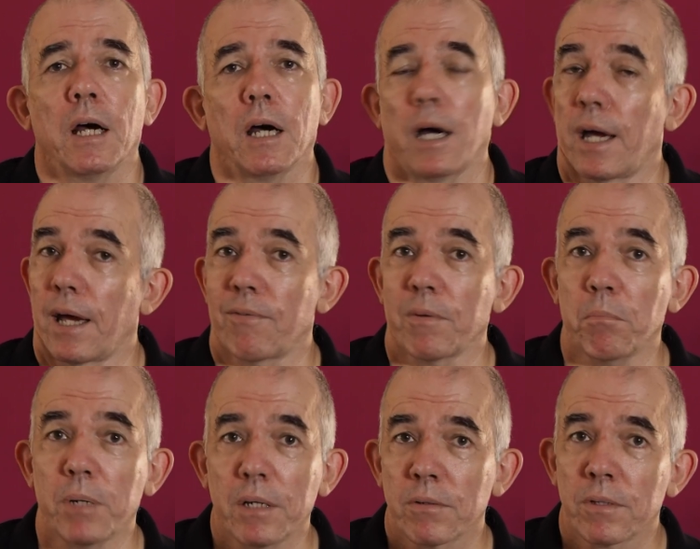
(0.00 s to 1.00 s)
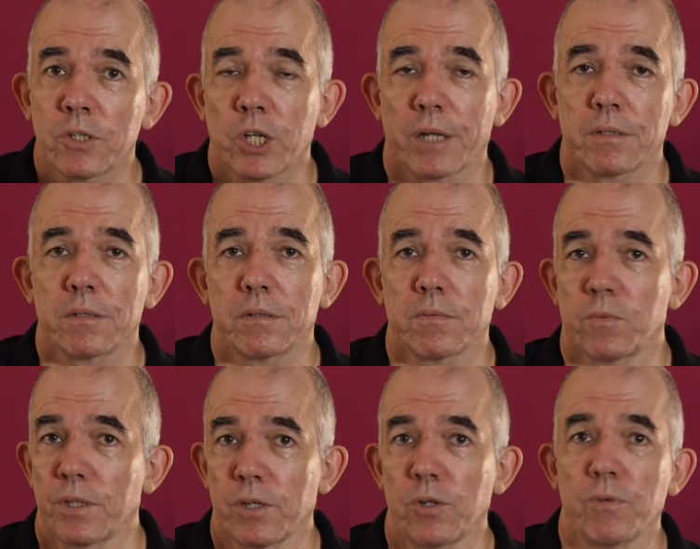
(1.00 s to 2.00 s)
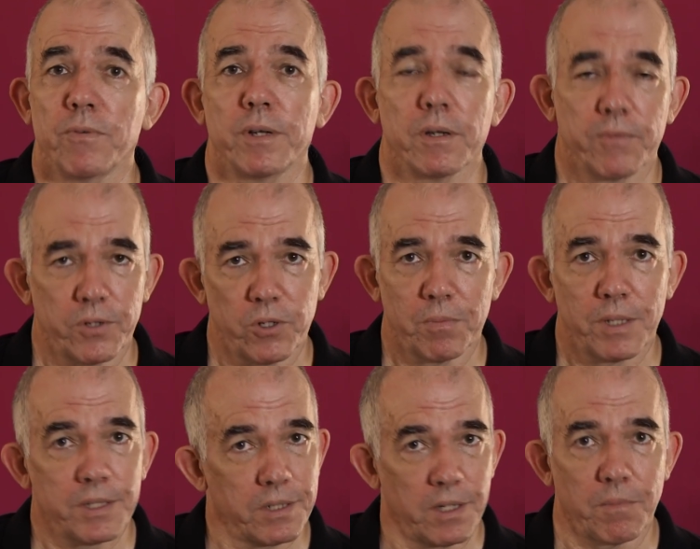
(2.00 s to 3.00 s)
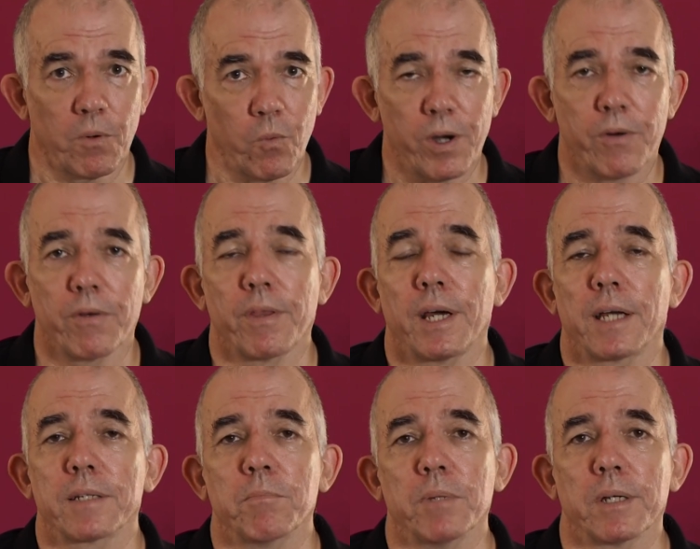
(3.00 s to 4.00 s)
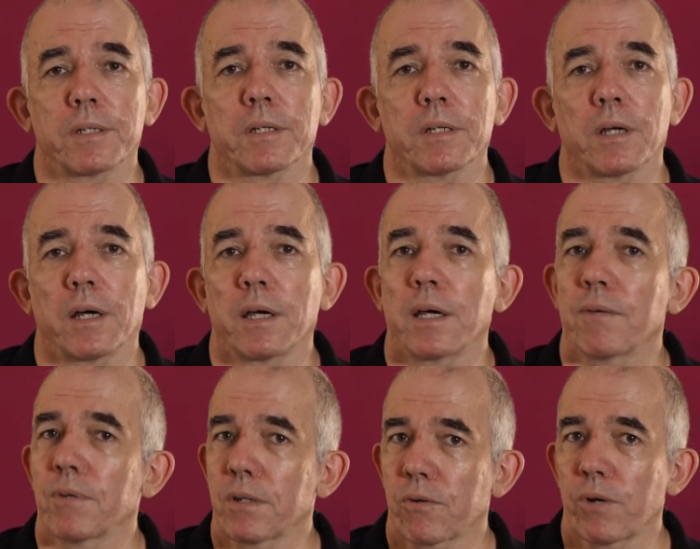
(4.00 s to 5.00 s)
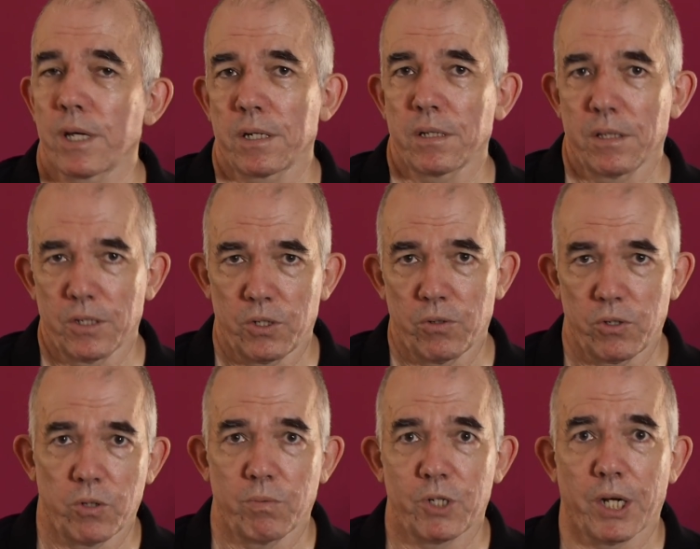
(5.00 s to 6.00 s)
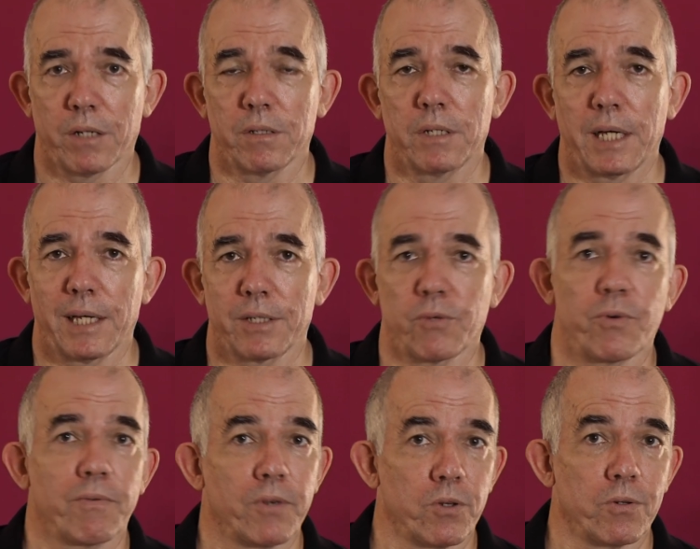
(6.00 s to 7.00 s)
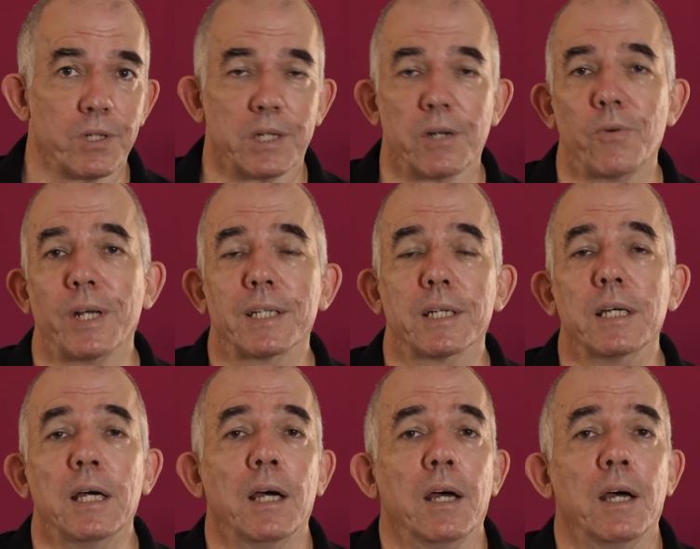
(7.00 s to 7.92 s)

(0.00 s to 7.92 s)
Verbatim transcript: I haven't been on the channel with a new video for two months and I'm aware of that, but I haven't created this YouTube channel as a revenue generator.